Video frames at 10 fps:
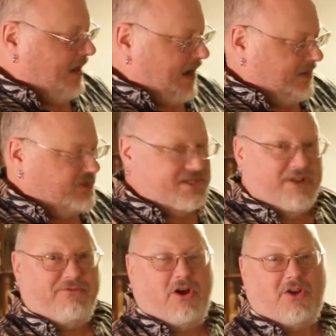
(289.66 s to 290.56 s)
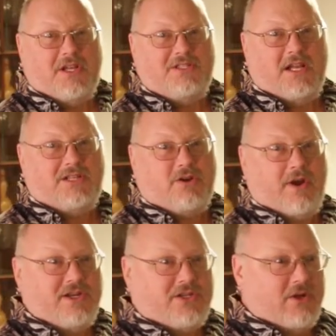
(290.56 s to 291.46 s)
and the default is that it's
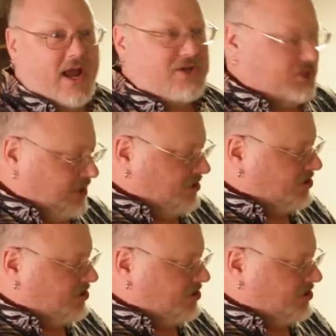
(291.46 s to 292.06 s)
going to actually